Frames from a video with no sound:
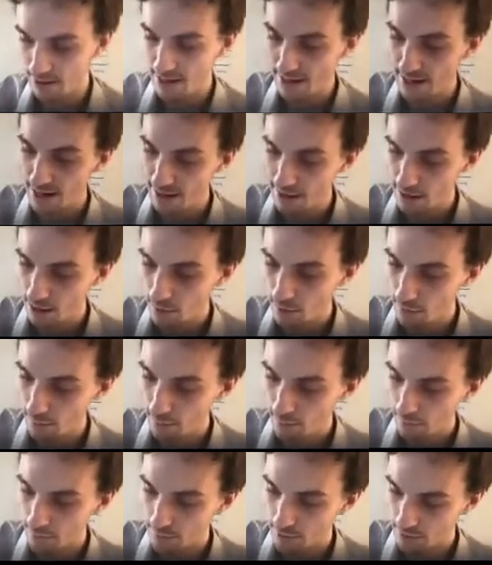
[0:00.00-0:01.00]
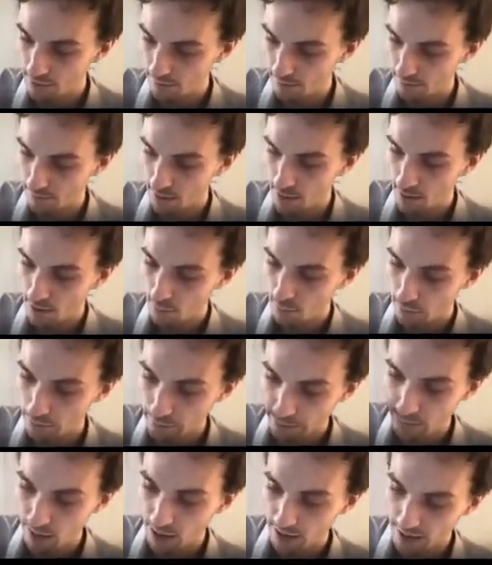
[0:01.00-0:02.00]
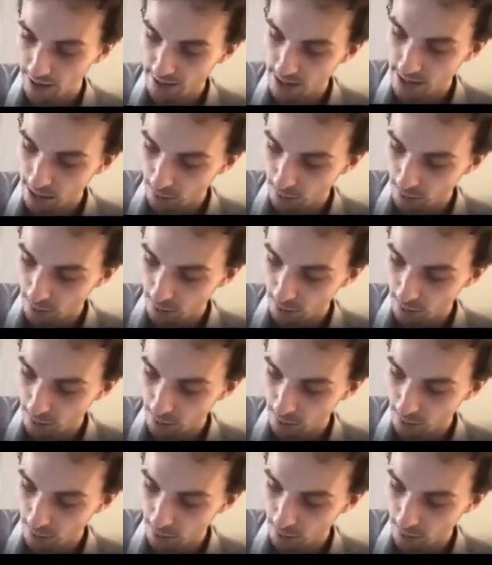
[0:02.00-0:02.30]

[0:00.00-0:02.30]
a connecting homomorphism when we plug in